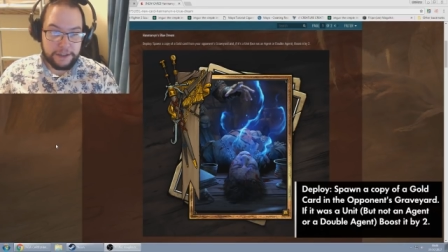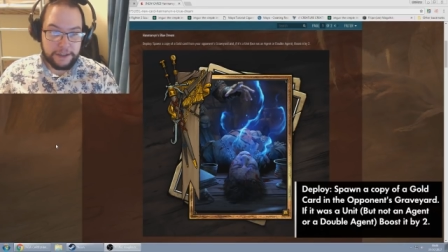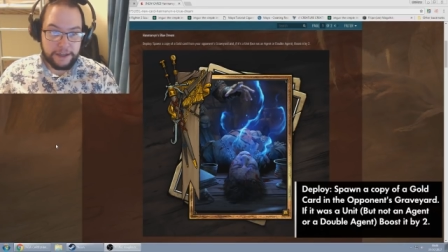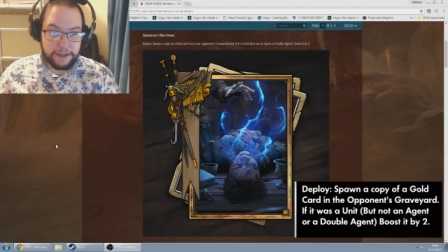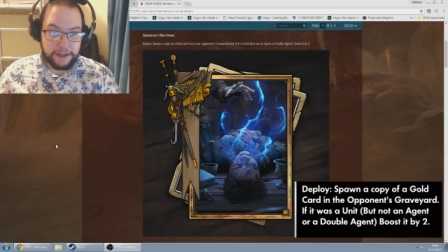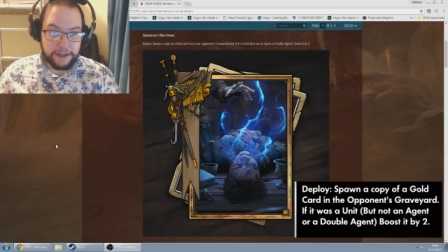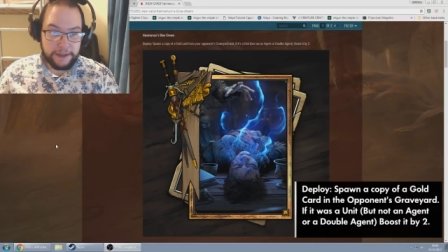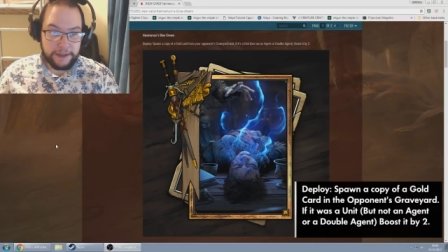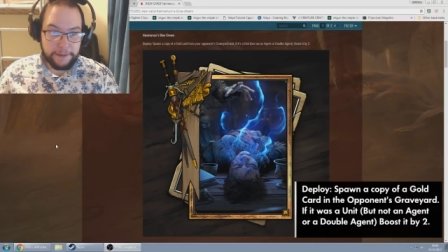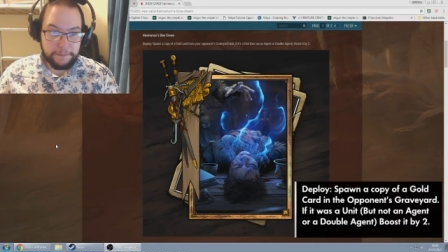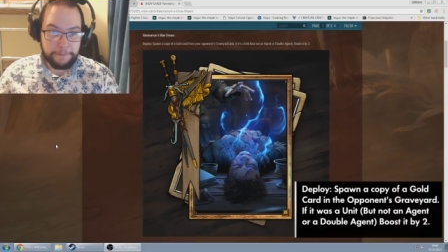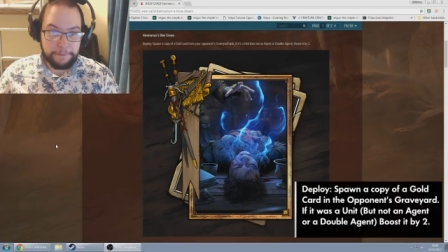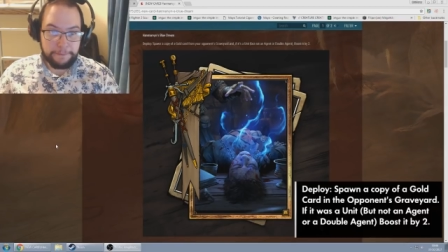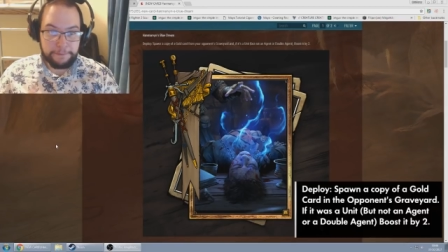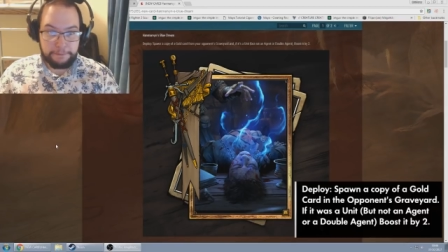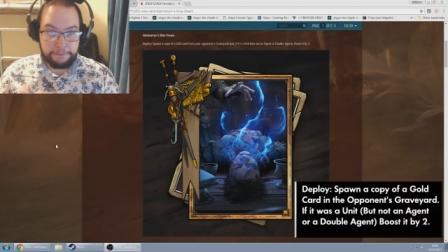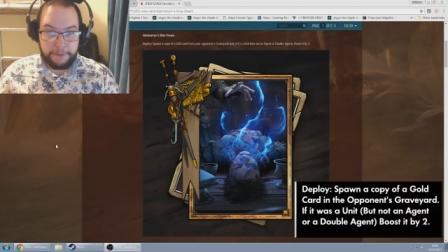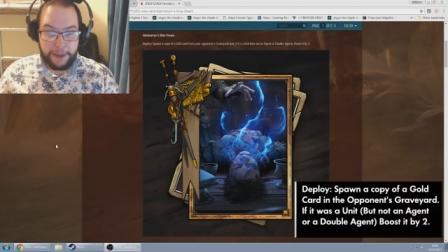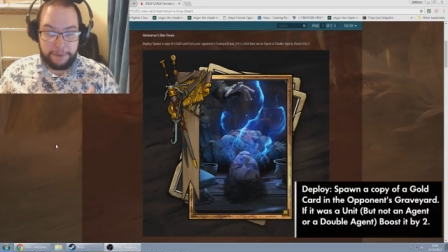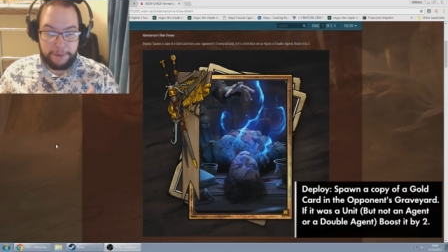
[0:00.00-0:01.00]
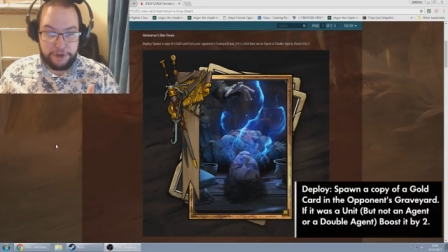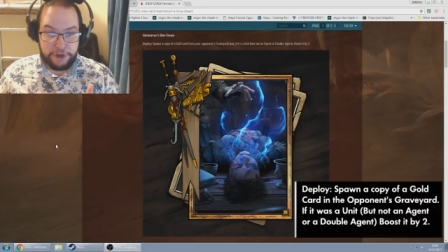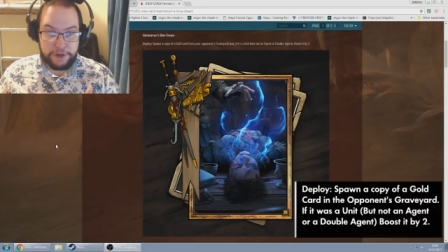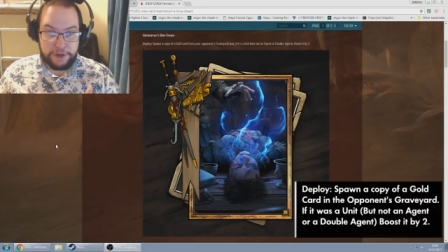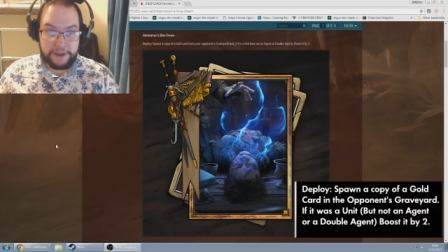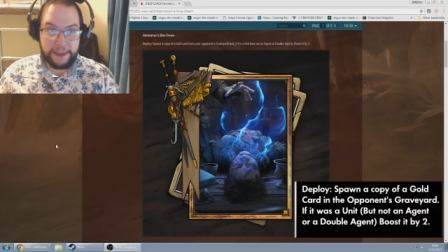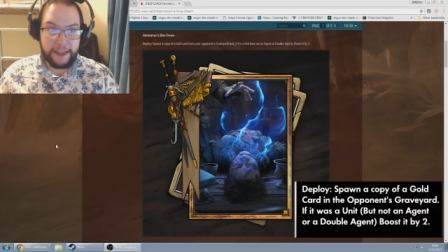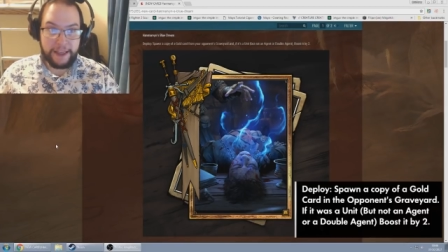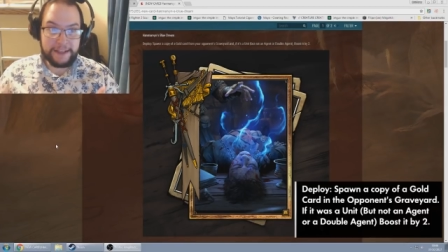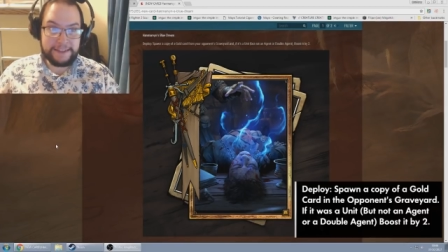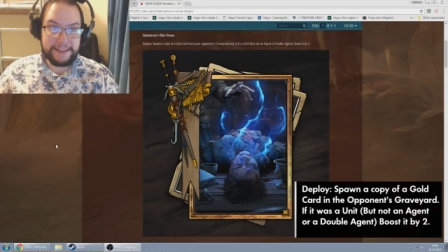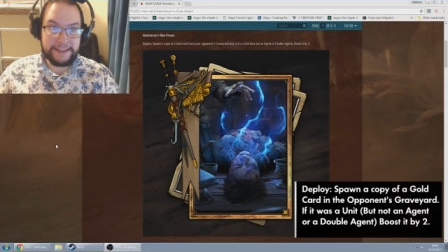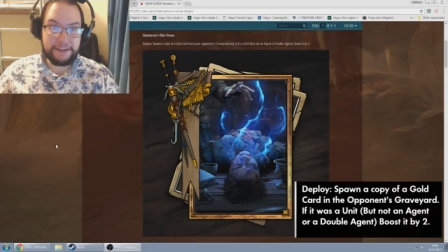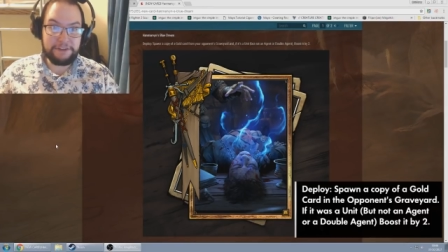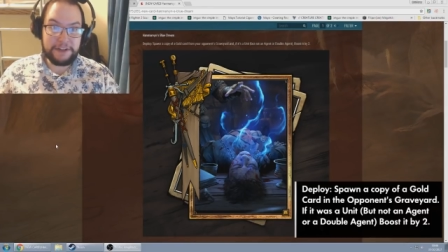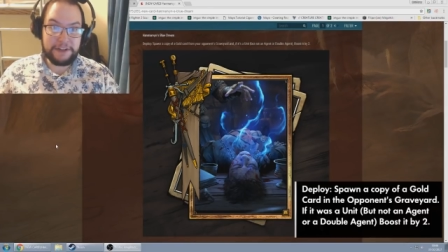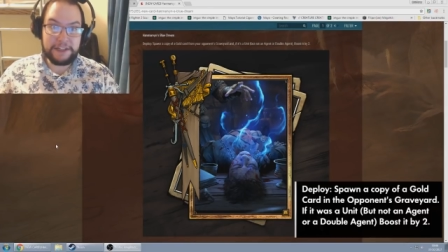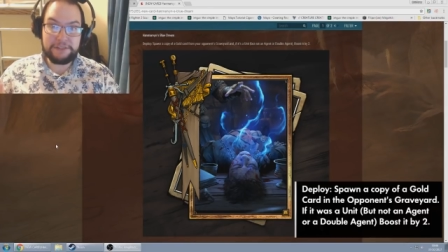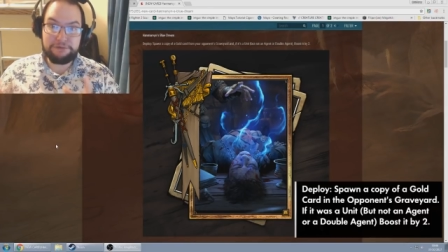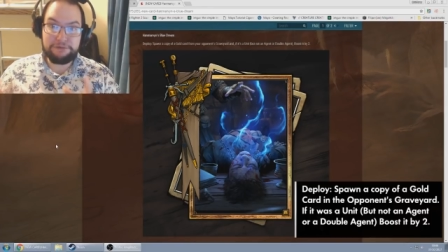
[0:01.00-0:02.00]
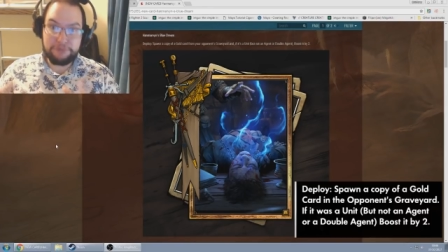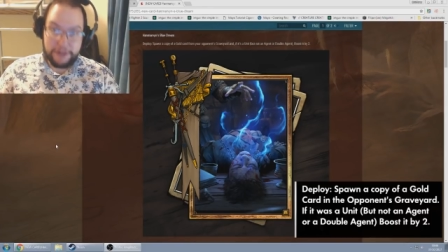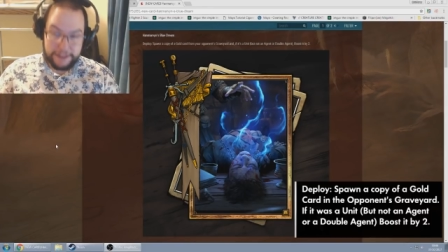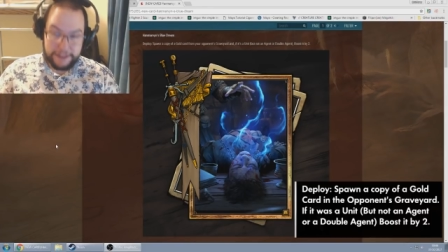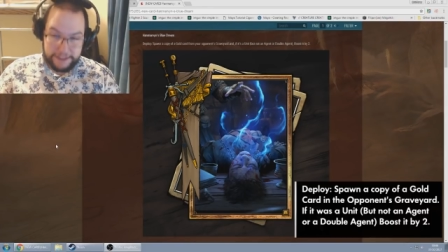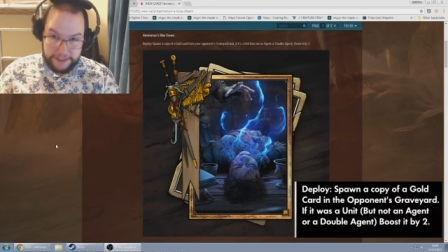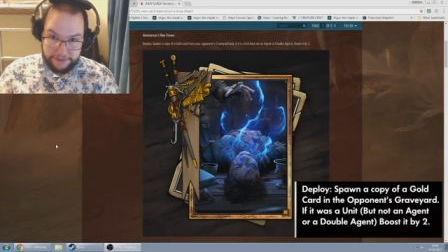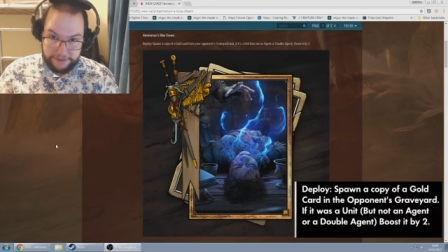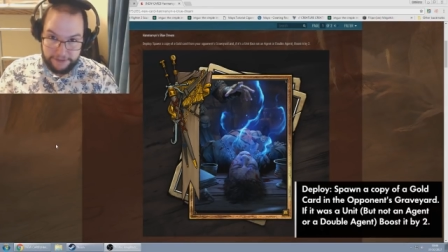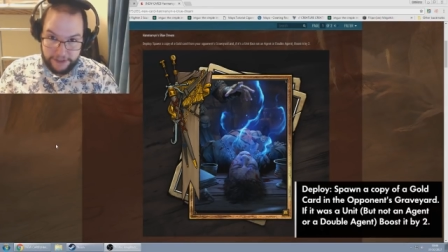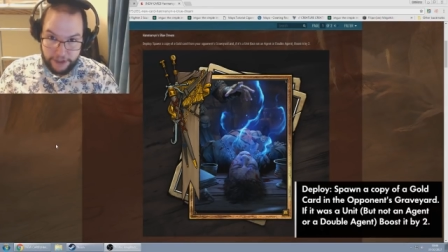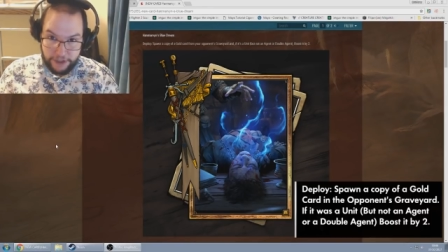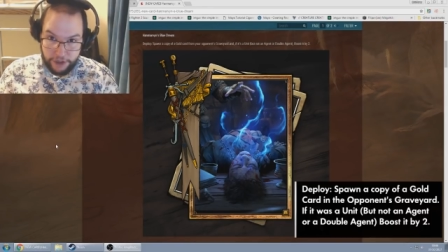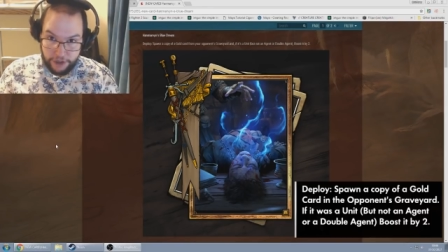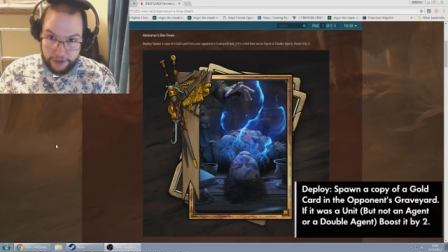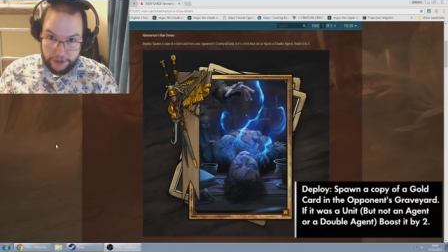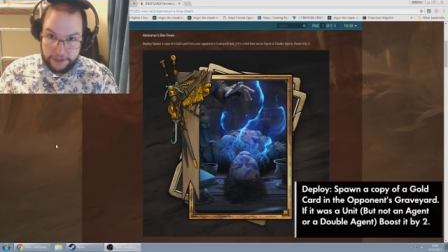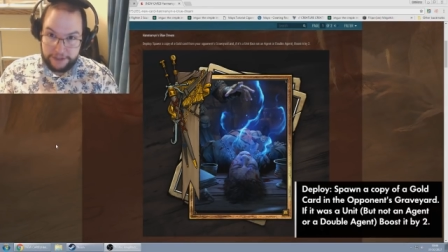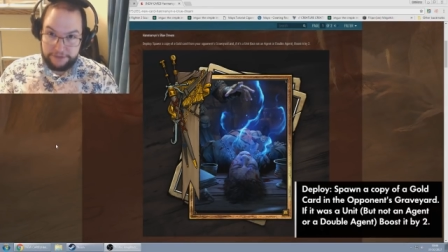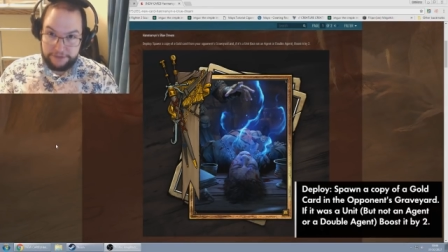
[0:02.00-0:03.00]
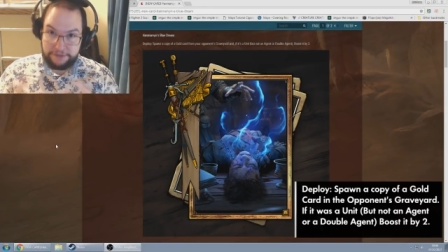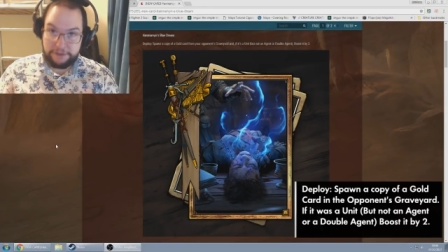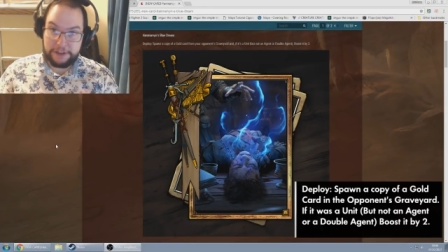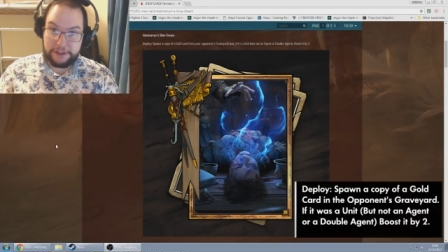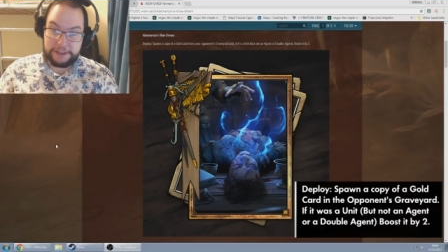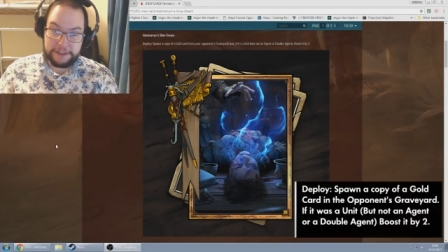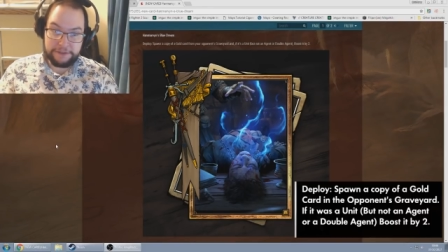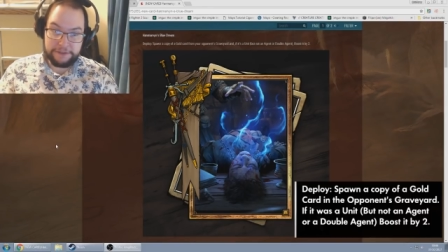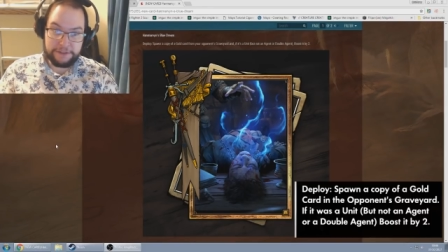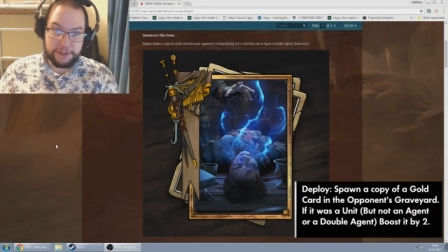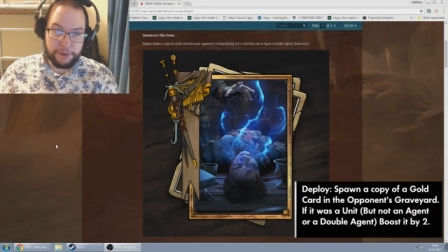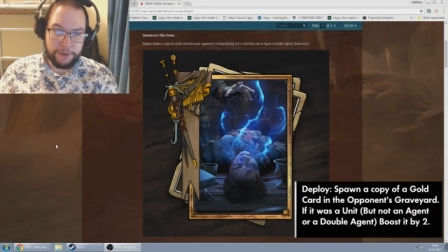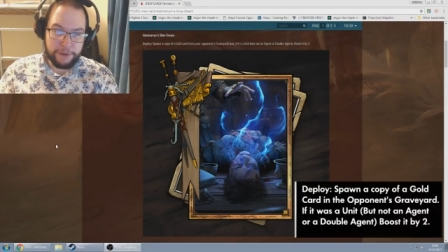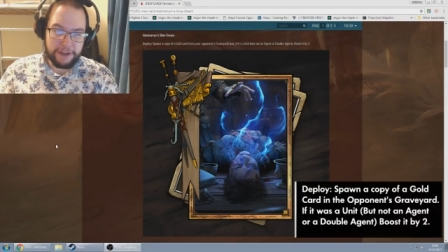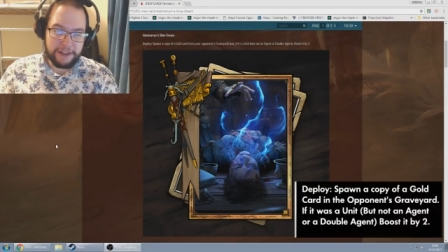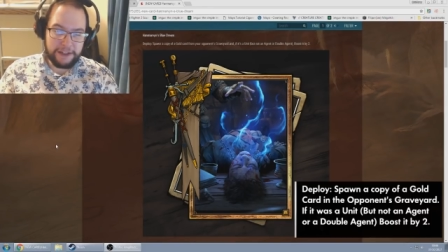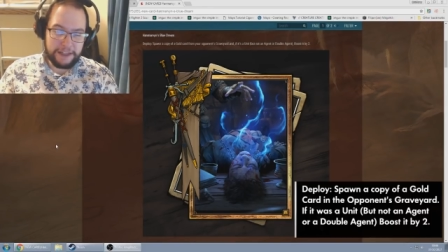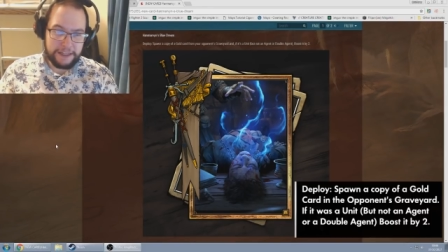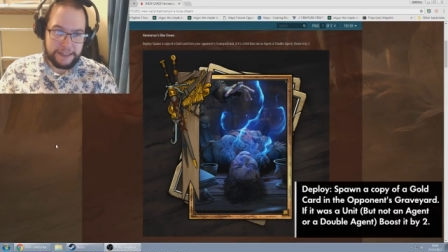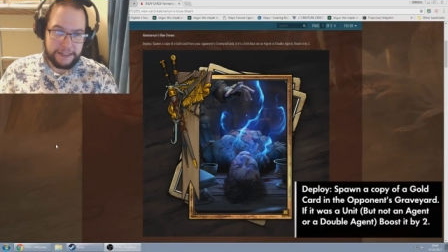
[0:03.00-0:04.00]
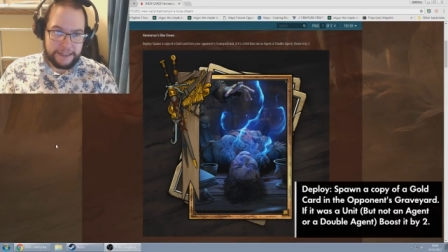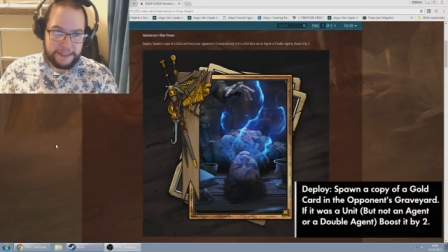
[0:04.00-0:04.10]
Um, maybe you can get Cerys relatively early, relatively quickly.